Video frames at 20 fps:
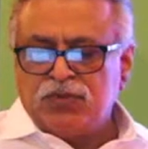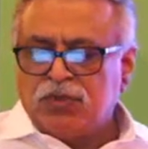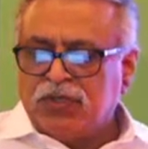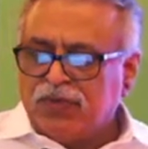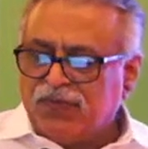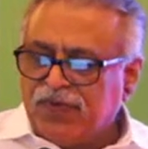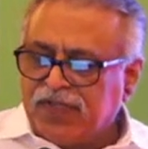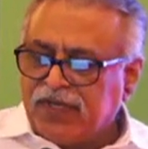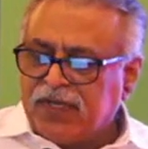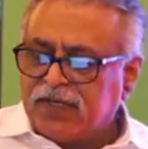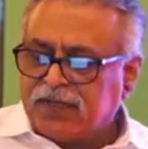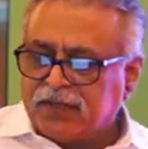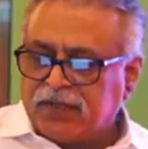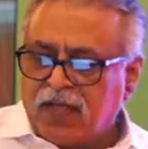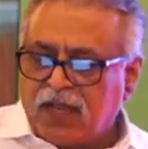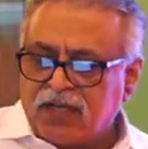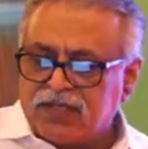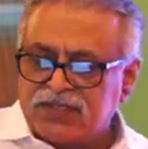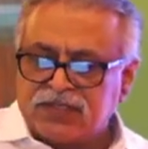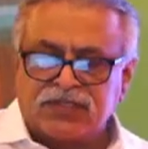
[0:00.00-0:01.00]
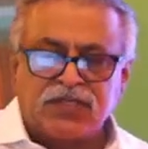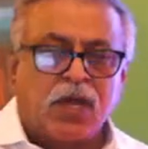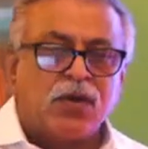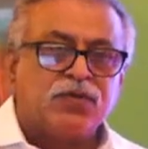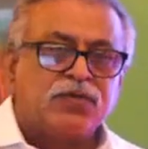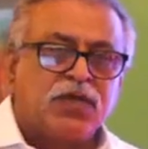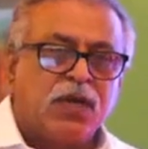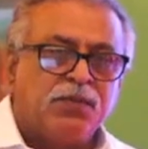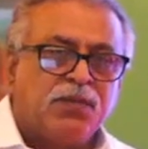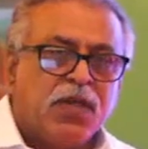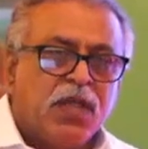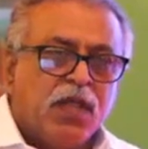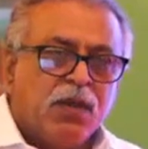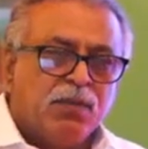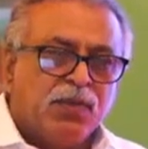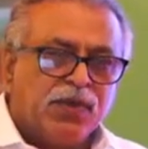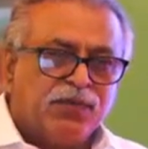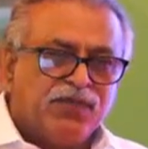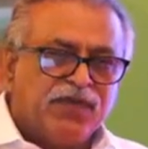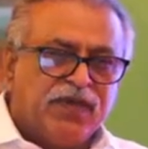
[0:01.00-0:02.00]
univariate analysis outcome
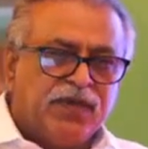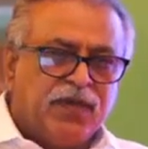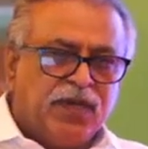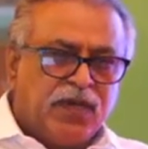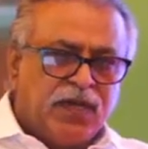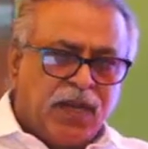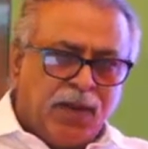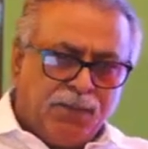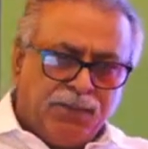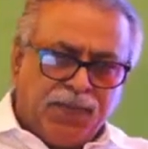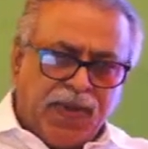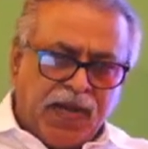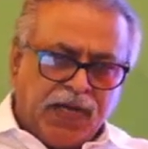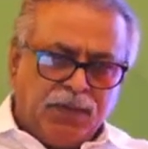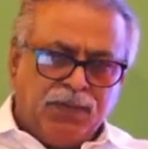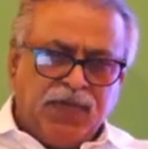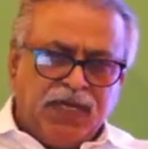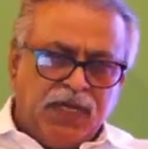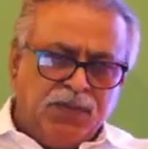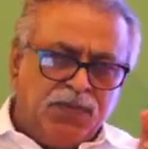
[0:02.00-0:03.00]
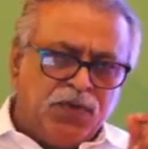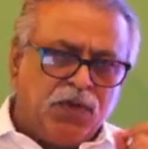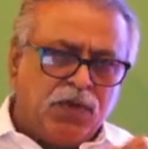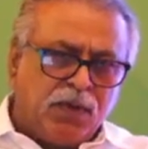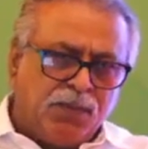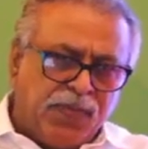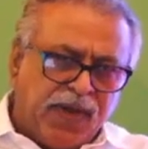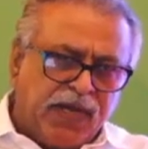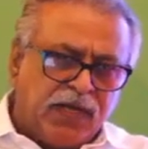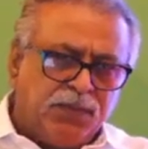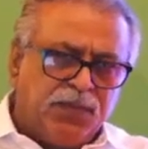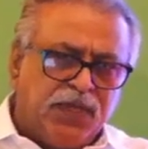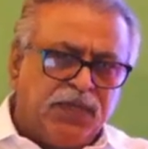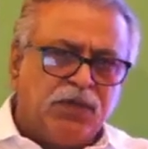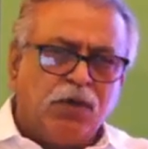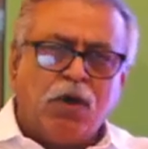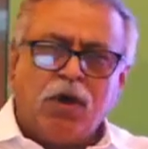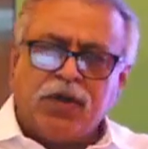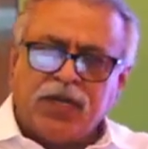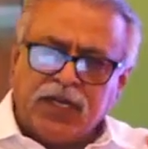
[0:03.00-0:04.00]
between compatible ABO
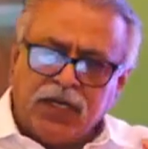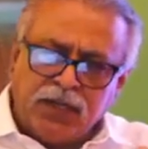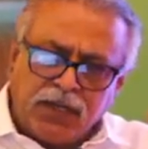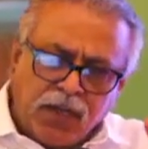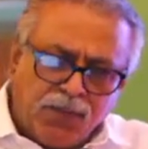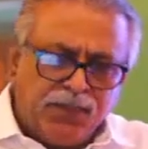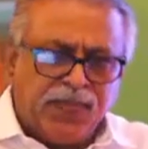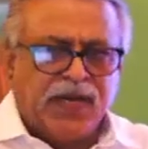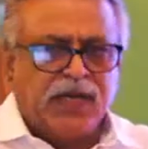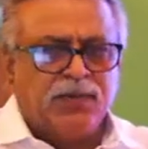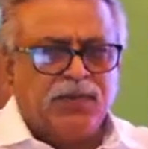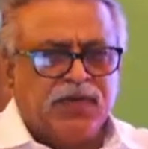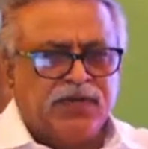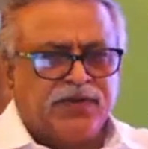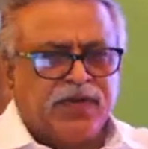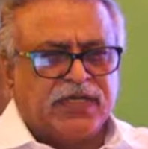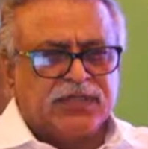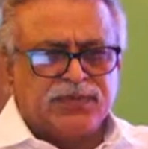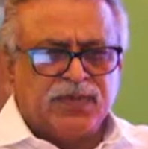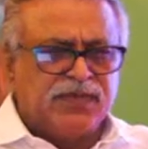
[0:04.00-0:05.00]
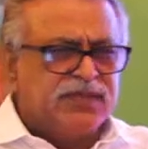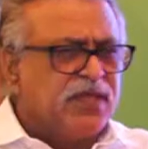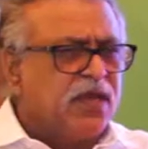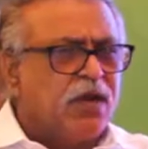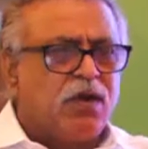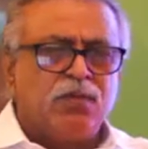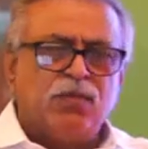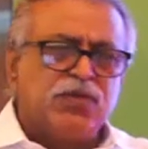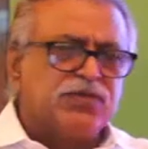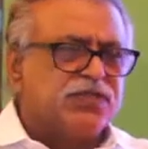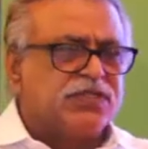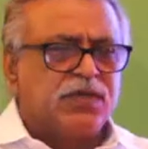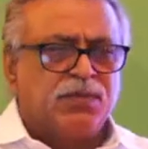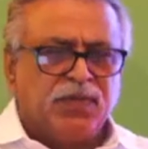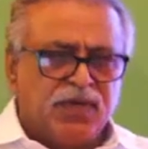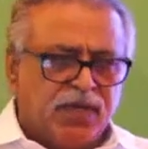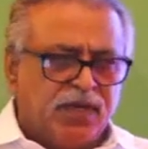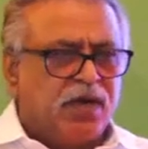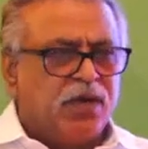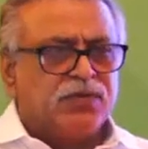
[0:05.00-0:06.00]
compatible or incompatible transplant, they are almost
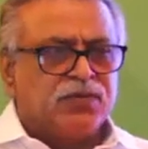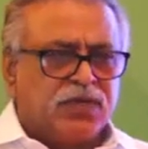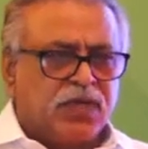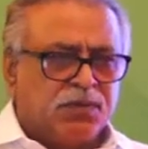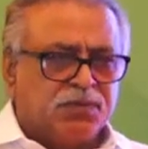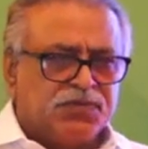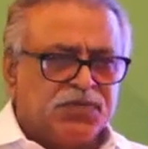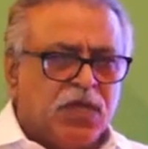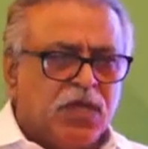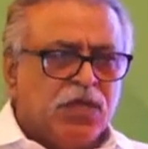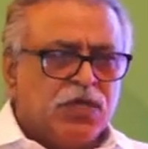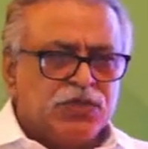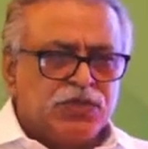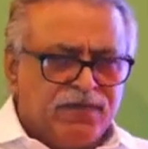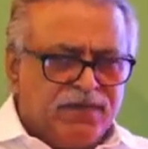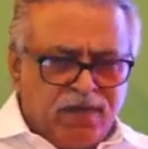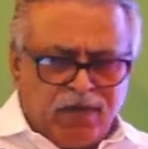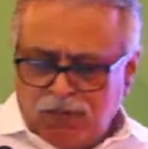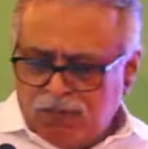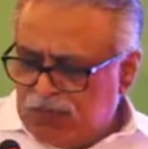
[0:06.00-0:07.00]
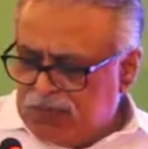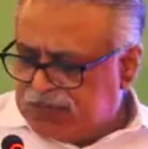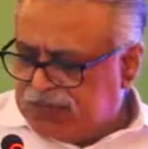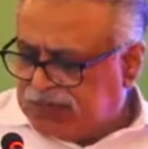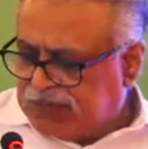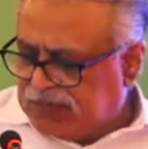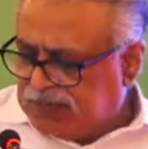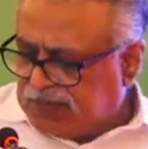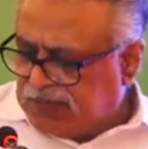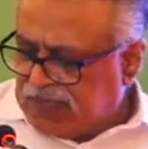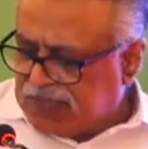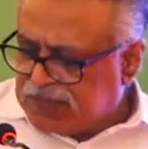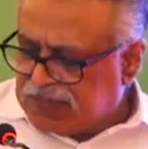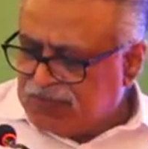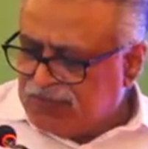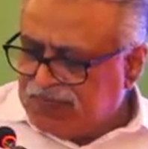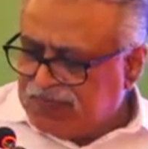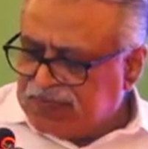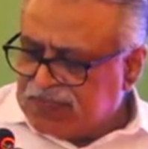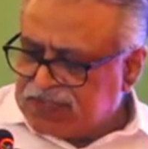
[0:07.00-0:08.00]
similar outcomes. So we are almost
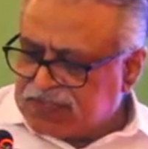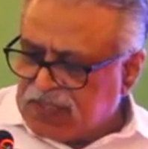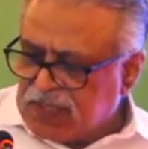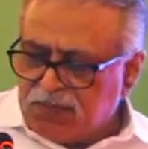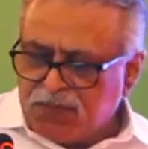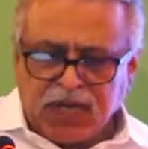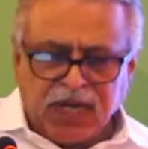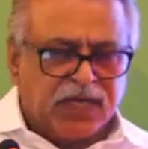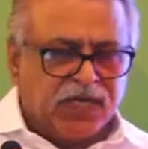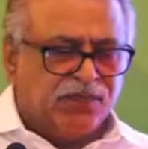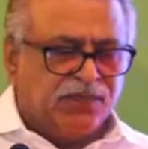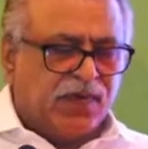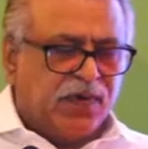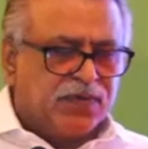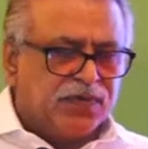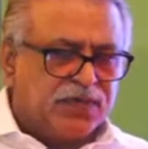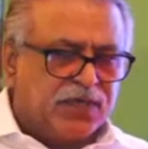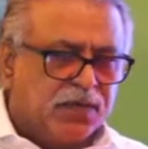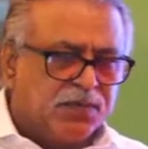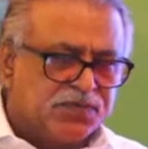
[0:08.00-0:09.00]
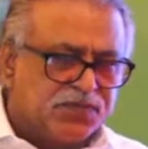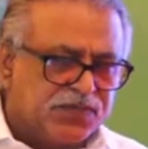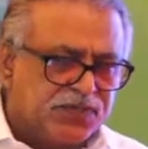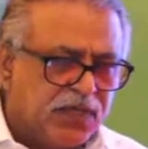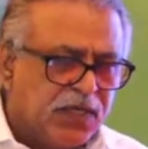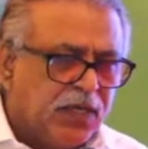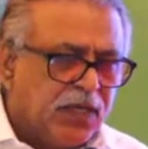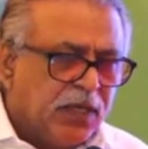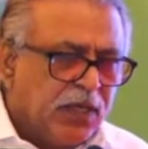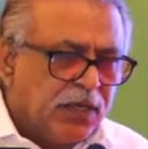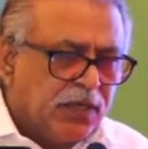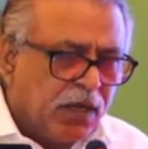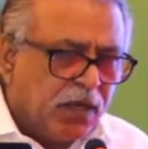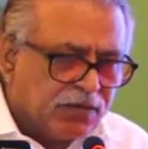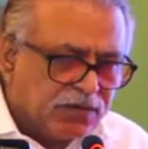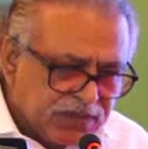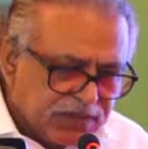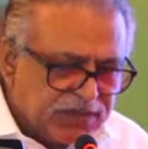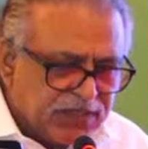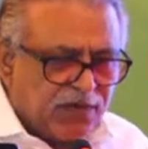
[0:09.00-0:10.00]
achieving the same kind of outcomes. Now
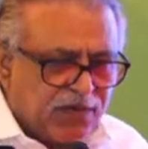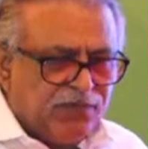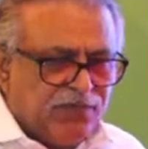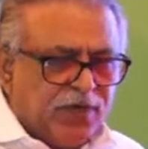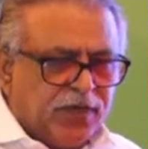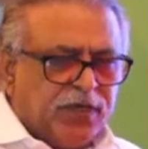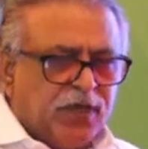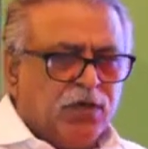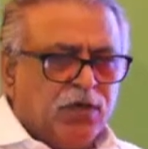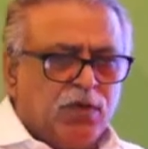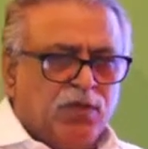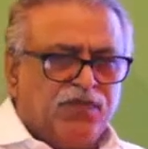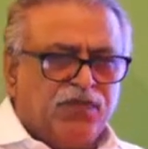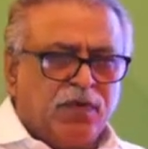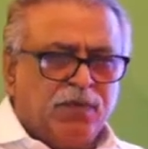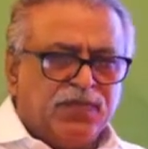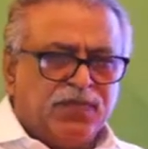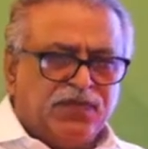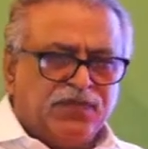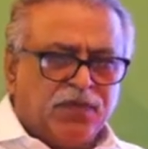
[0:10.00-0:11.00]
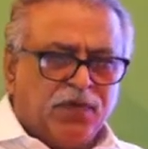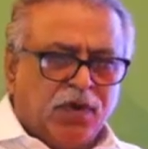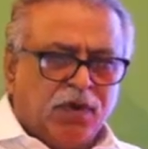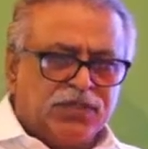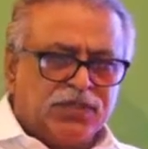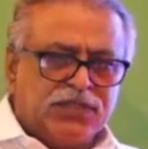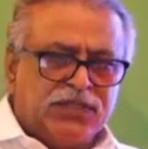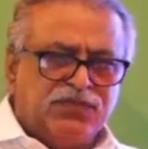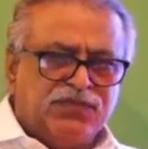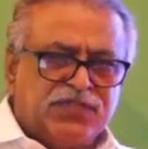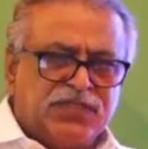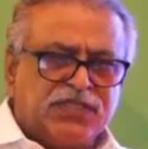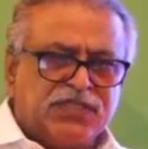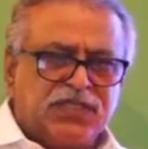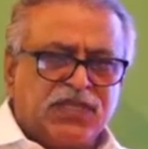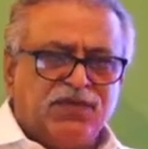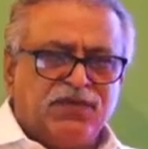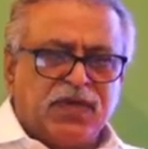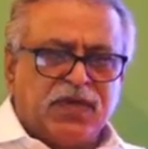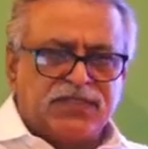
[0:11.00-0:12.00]
this is our working group from nephrology, which has
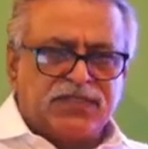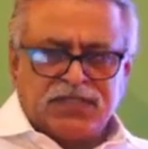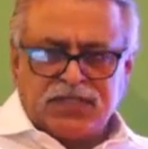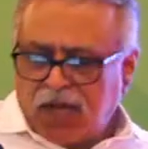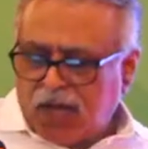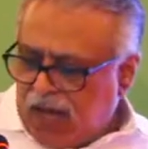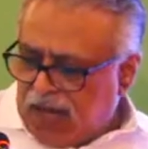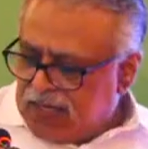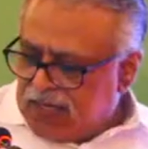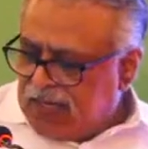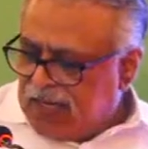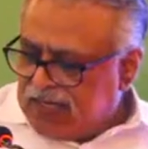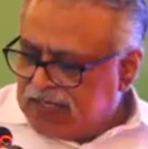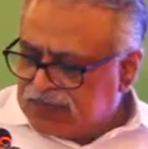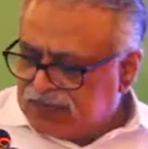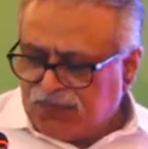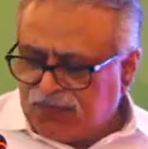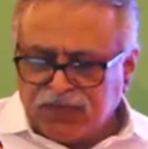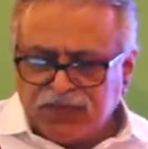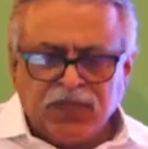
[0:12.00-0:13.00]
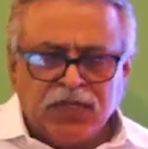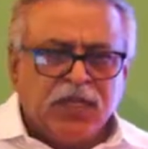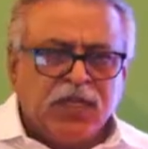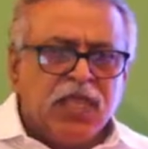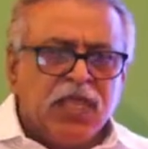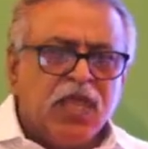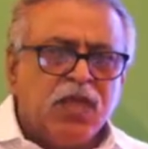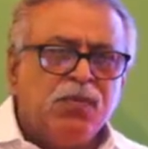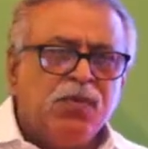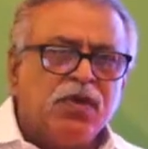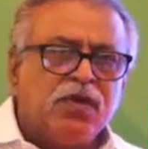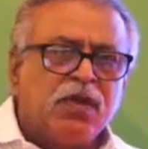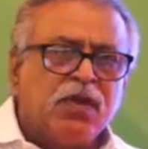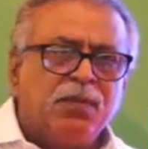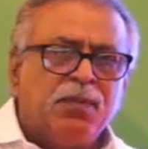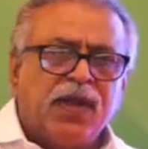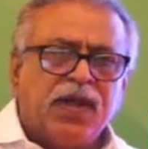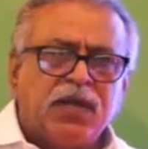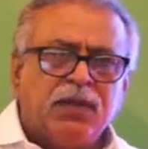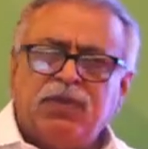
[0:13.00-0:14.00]
given us the guidelines for the ABO
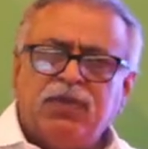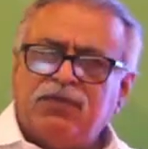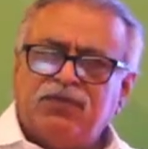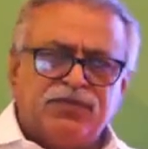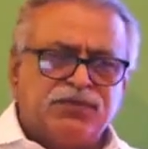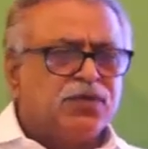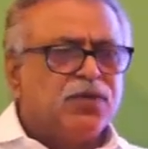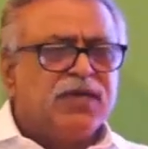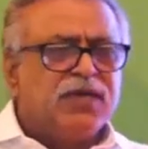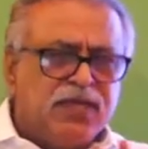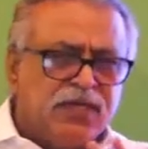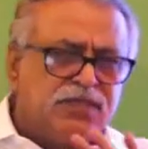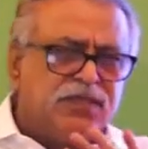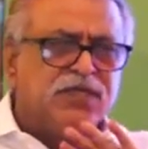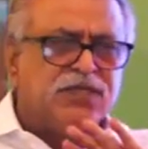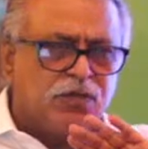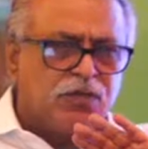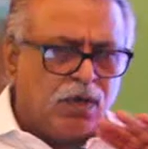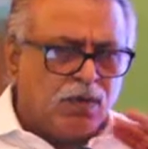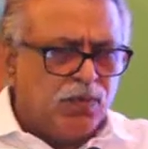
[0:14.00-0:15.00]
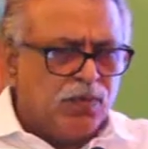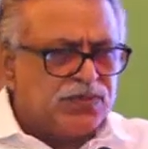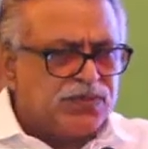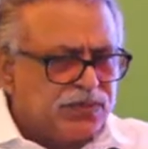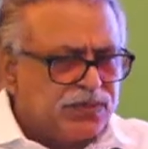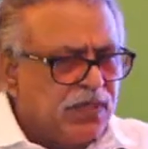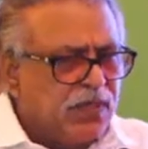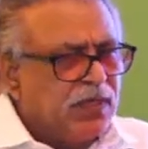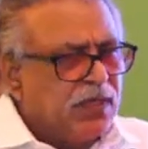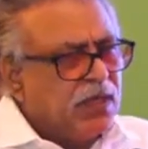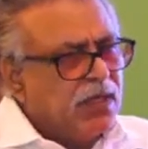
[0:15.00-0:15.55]
incompatible, which so it's almost